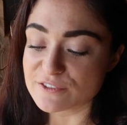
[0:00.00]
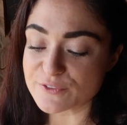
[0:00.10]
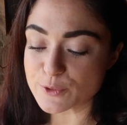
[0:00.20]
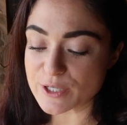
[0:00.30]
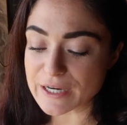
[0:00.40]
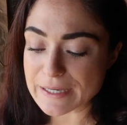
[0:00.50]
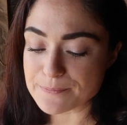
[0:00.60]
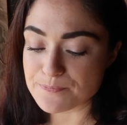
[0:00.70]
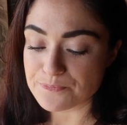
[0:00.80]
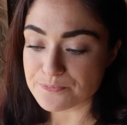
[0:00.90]

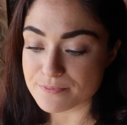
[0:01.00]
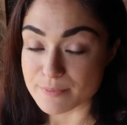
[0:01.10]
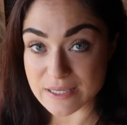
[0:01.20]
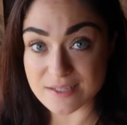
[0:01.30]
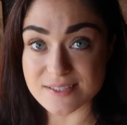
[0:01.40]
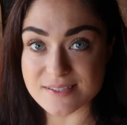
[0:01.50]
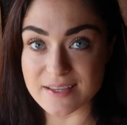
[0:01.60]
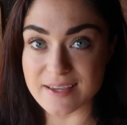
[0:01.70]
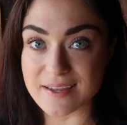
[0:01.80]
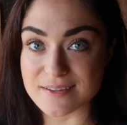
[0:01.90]
for pigs
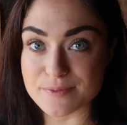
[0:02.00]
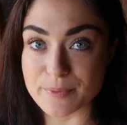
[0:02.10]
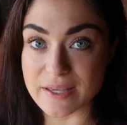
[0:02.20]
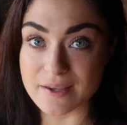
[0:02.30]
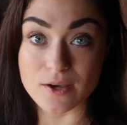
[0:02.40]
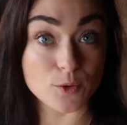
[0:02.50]
and pig